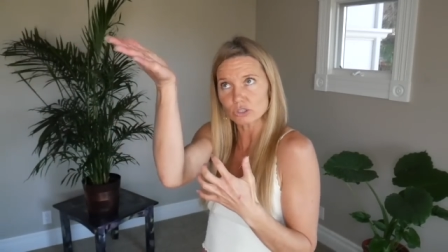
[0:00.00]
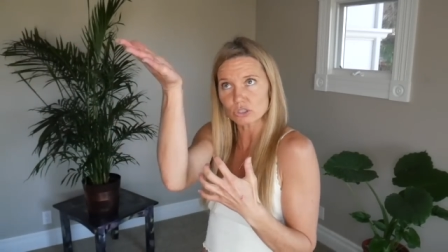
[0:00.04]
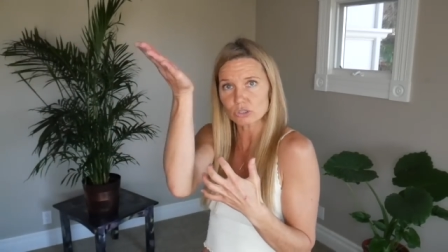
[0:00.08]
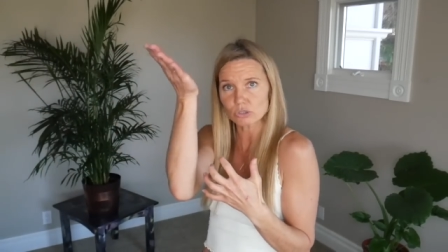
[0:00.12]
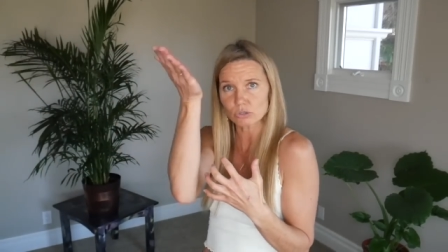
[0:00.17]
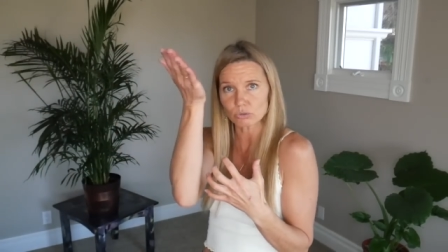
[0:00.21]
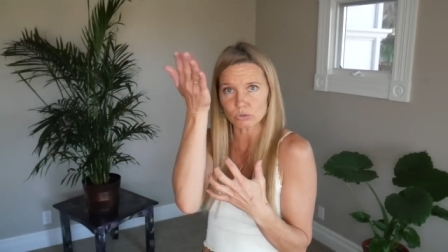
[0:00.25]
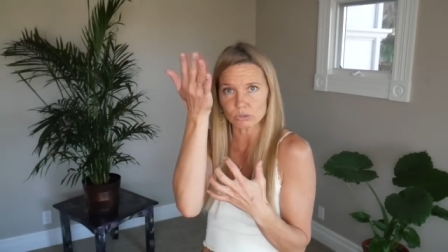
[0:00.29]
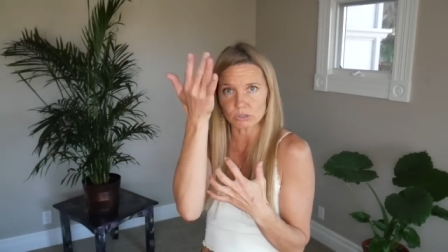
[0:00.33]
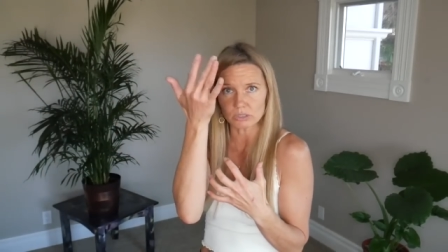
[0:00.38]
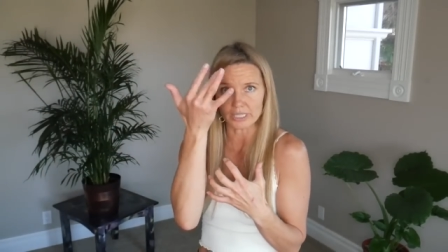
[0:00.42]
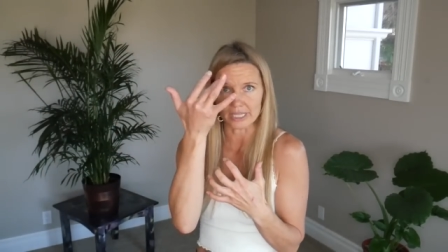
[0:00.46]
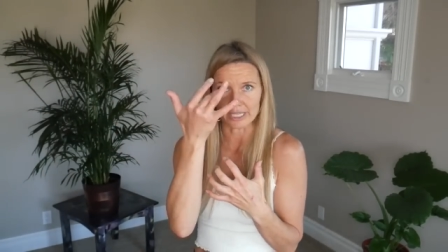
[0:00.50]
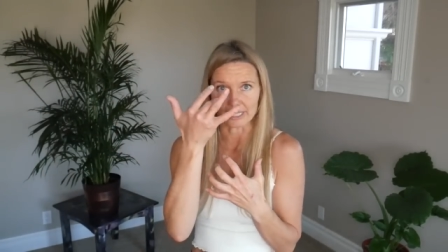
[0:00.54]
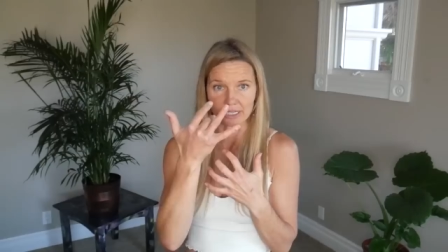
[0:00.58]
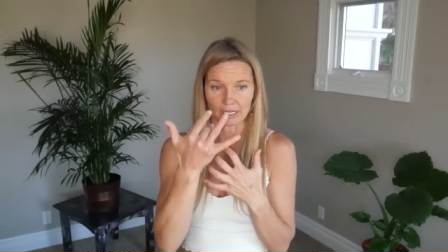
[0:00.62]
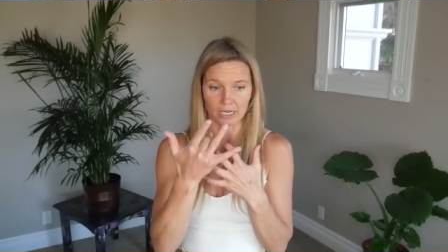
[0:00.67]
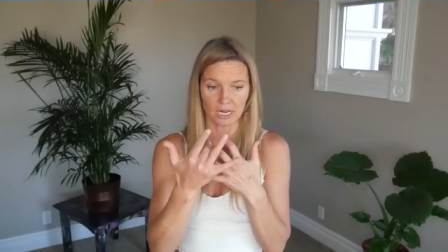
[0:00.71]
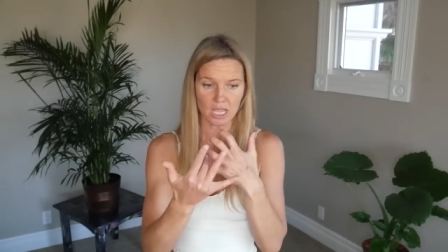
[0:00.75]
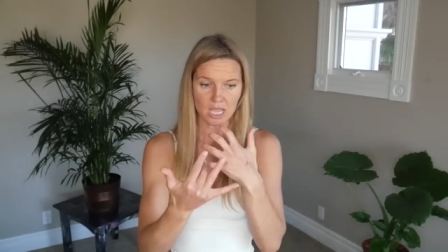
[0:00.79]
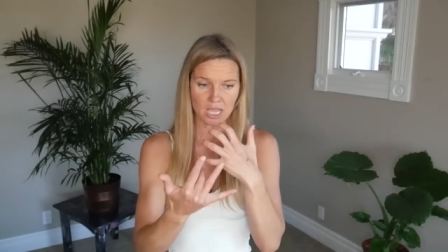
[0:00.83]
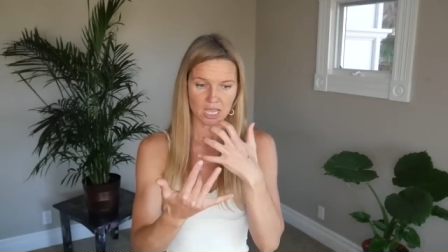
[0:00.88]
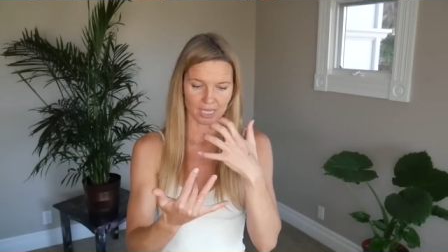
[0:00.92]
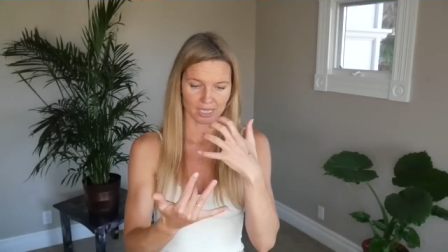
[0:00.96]
soul
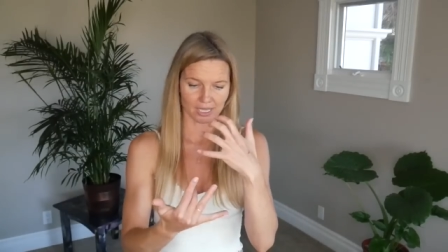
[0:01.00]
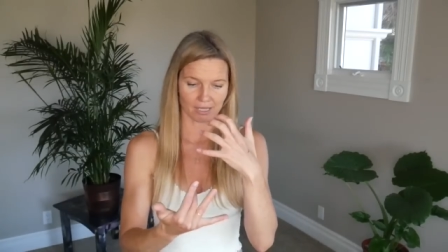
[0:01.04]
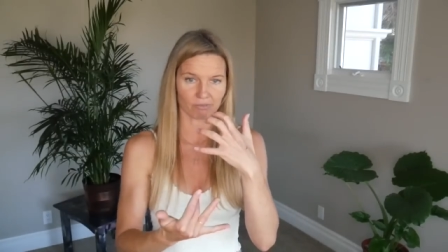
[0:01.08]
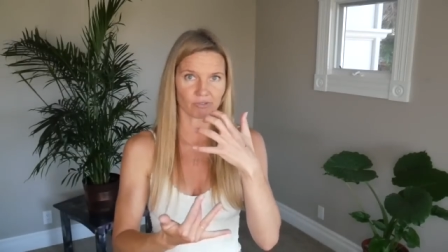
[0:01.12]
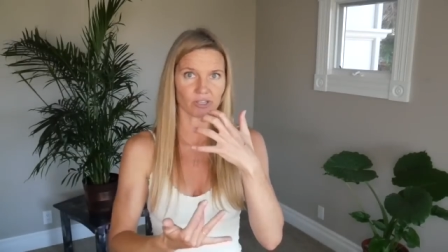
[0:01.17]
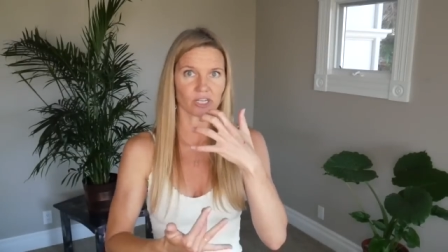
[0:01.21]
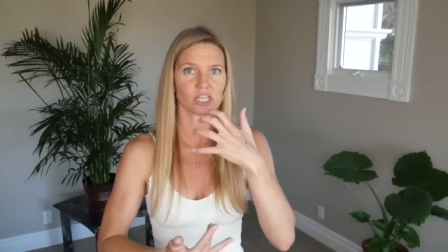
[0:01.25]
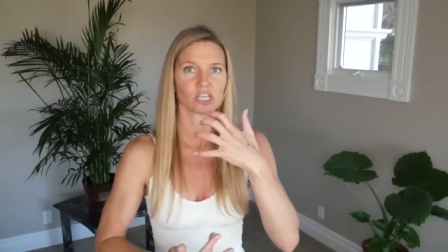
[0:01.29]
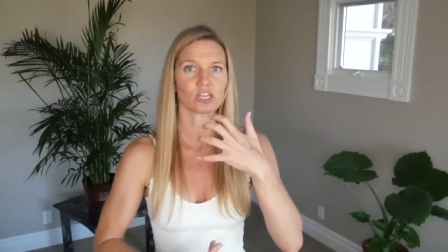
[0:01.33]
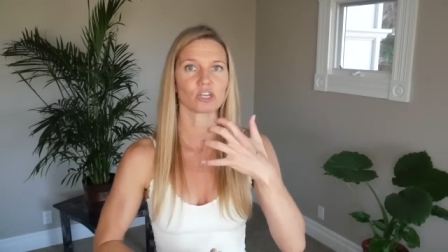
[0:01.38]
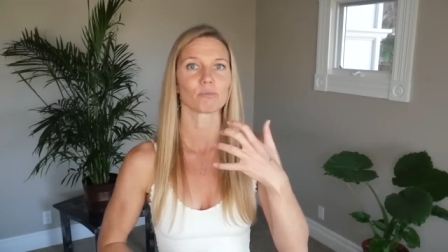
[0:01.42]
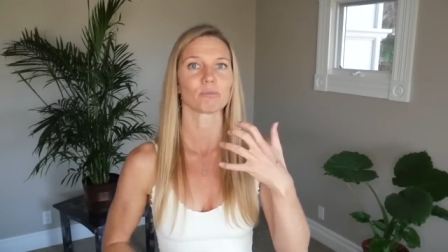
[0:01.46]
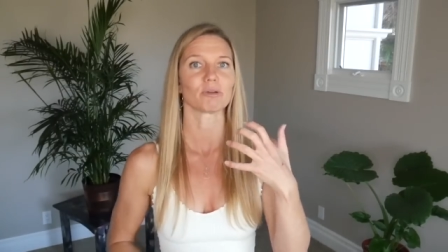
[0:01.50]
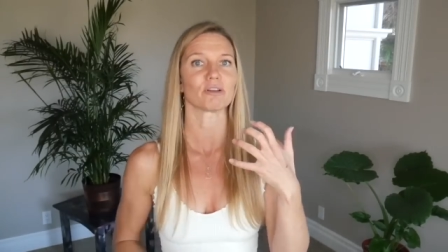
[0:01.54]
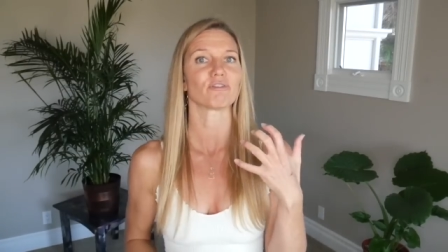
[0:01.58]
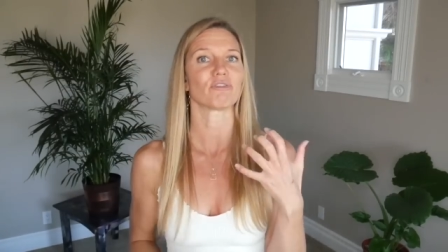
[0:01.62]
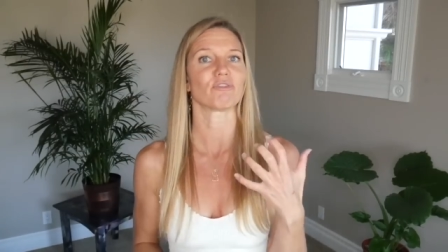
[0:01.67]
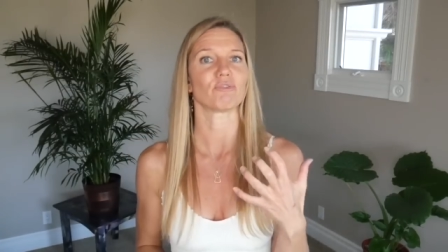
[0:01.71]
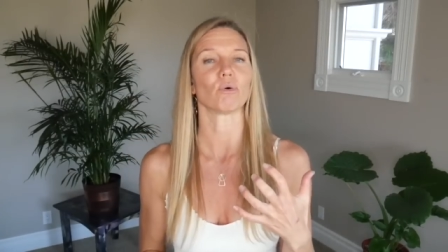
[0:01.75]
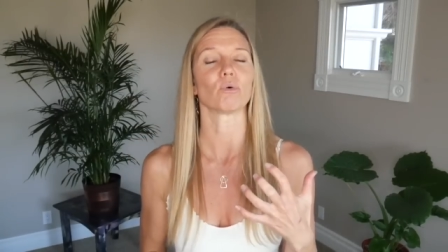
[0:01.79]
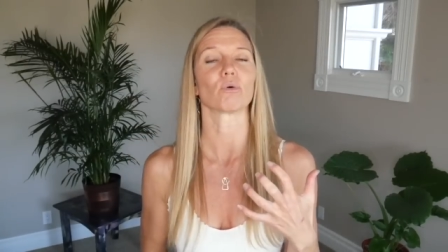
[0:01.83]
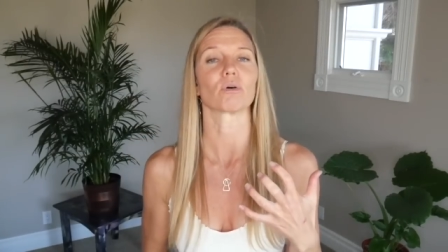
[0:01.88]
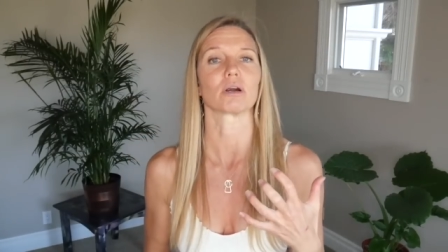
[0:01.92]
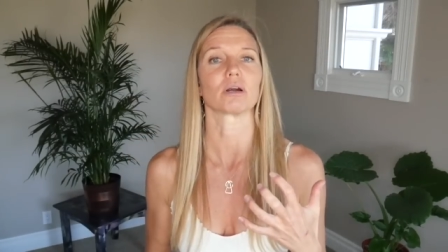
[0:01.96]
in, give it human
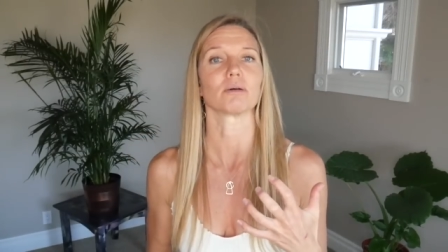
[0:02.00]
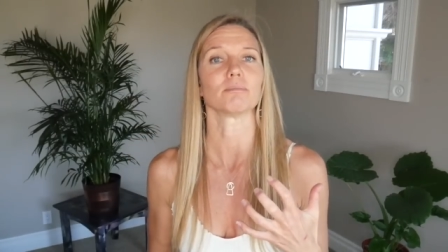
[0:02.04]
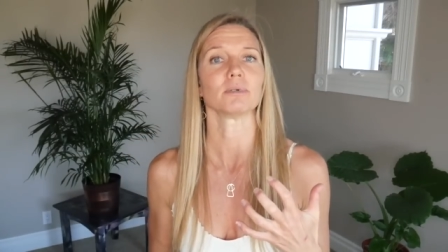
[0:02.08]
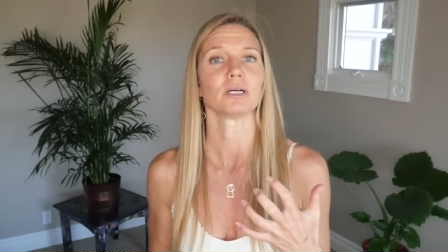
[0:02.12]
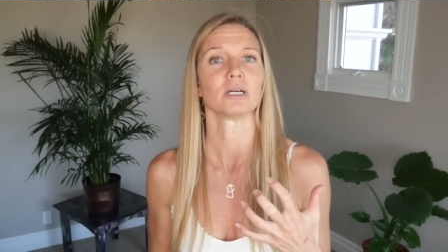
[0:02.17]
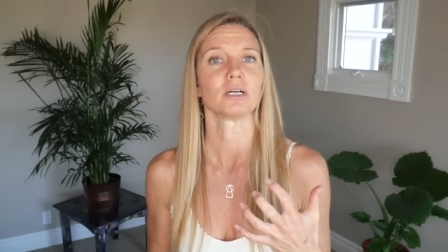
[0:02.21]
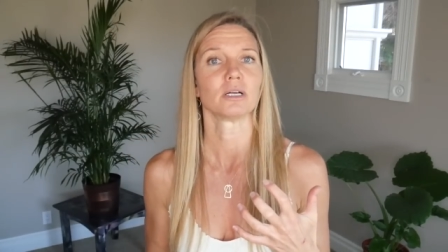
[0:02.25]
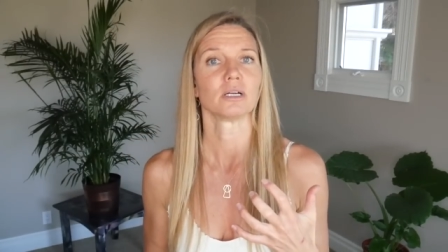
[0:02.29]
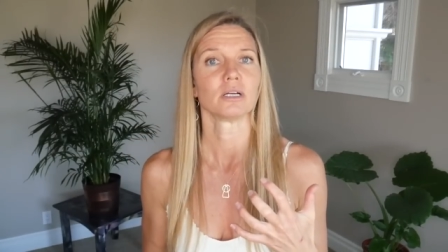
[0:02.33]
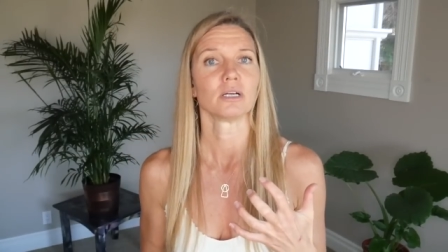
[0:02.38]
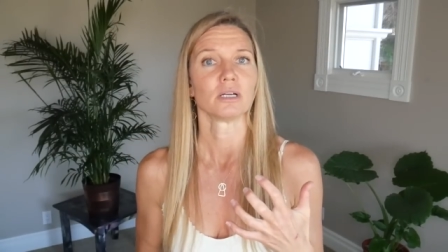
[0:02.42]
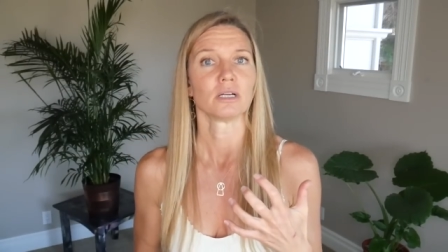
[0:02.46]
form